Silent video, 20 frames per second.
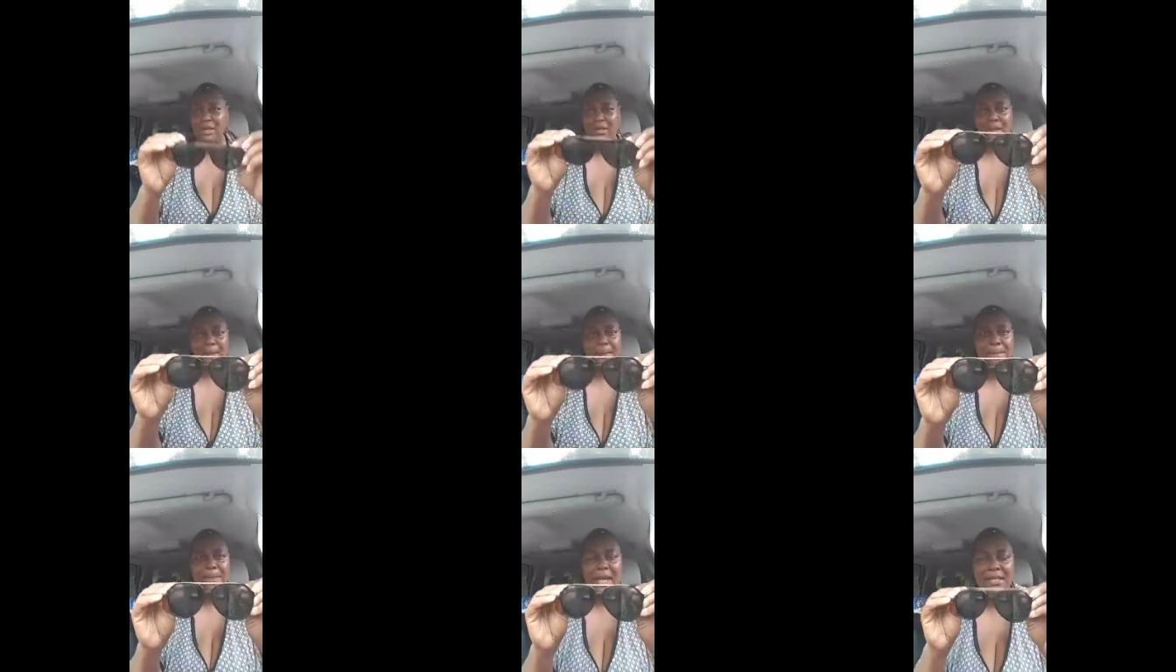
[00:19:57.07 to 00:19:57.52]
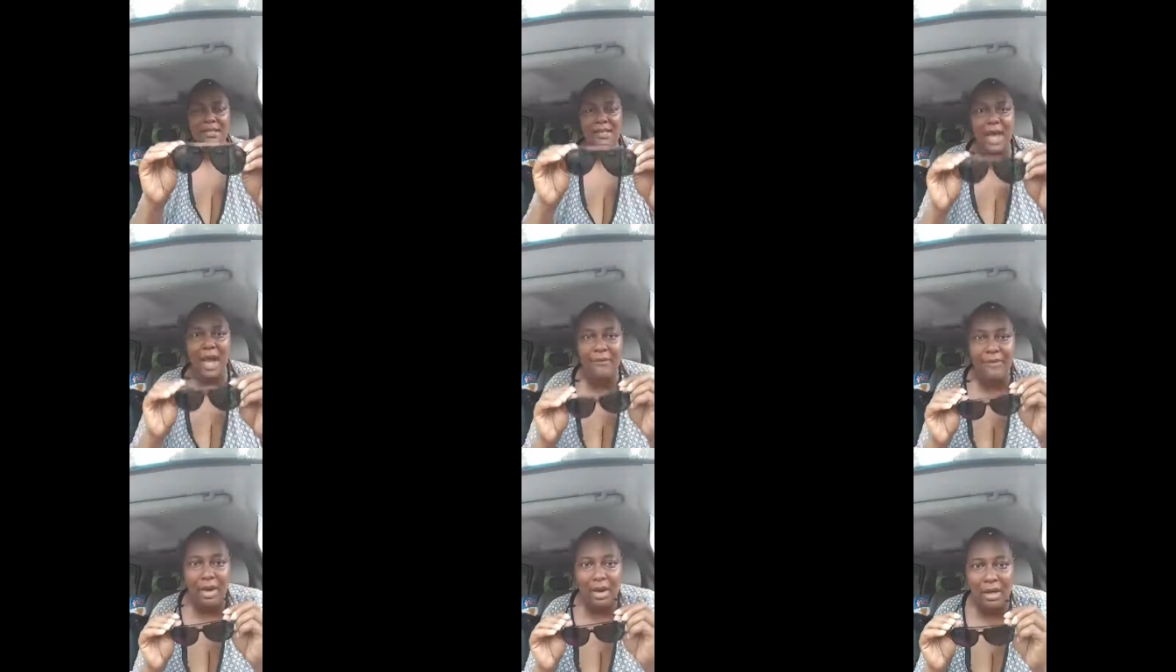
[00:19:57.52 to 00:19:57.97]
The bitch
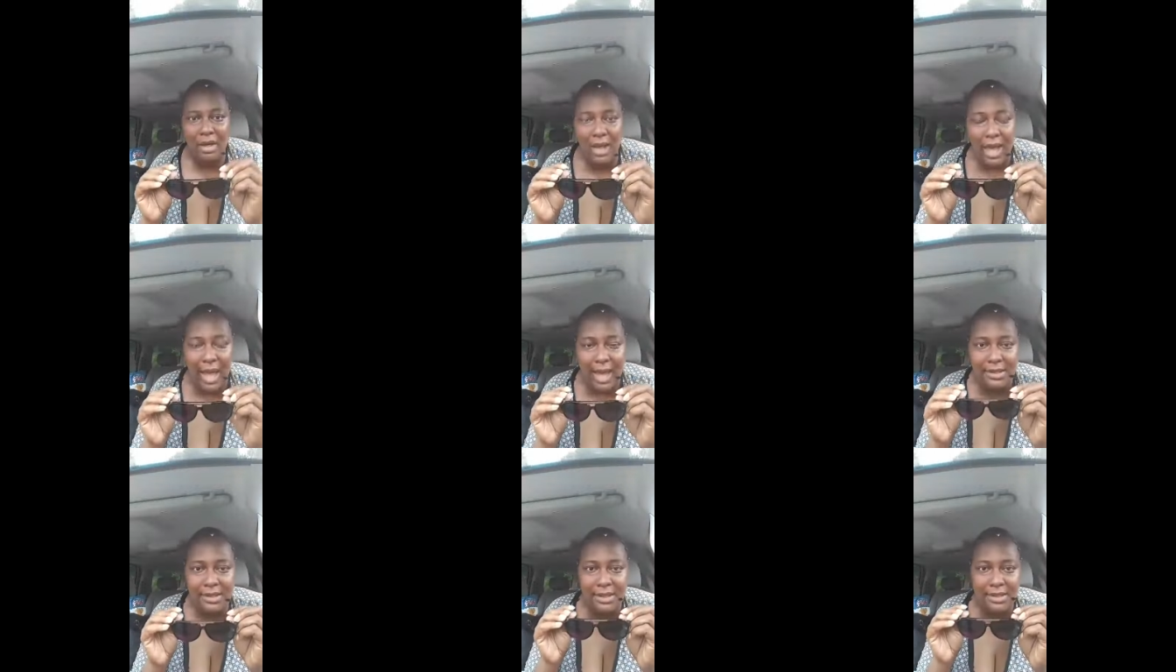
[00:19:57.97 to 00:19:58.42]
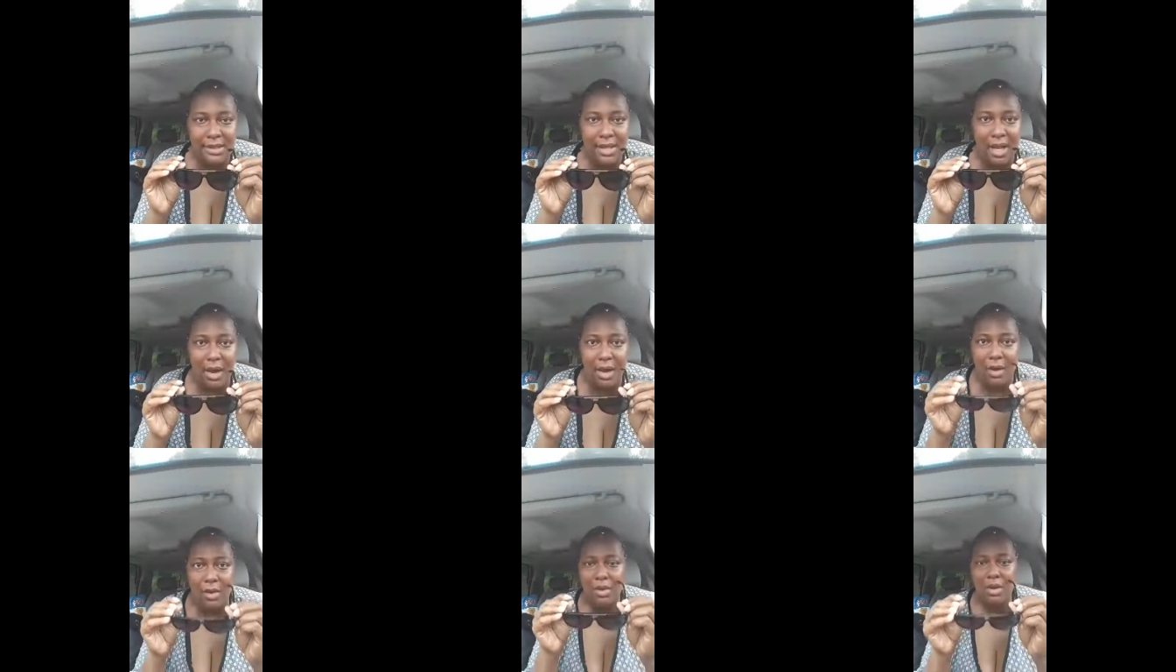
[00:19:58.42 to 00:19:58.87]
have her glasses
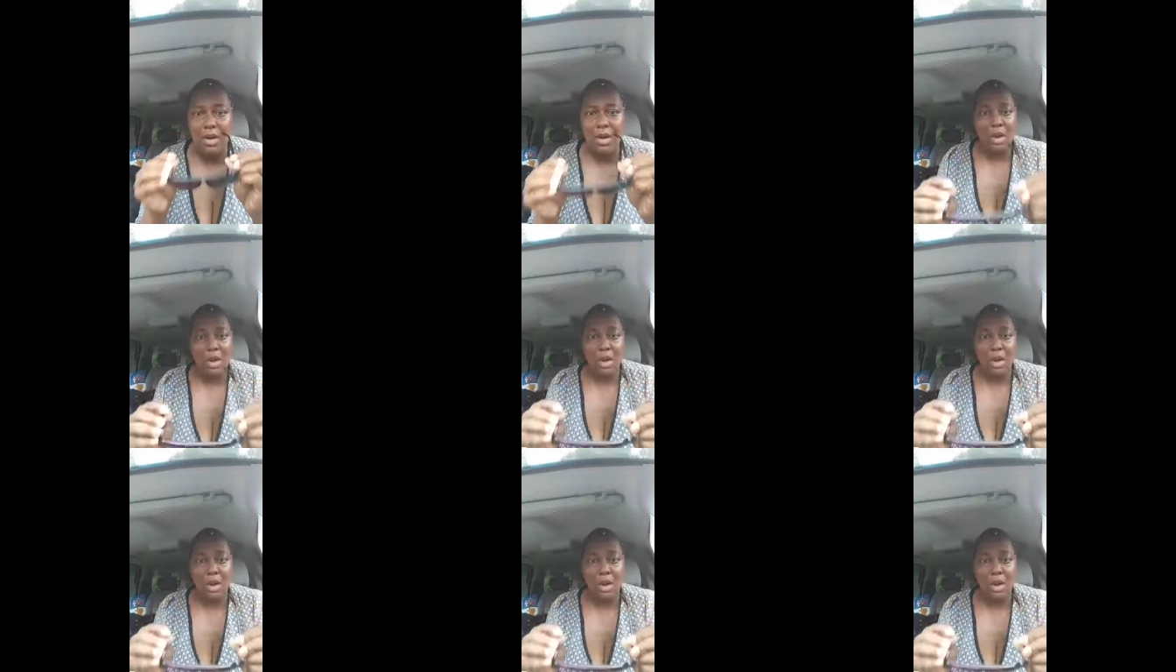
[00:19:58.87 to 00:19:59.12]
on.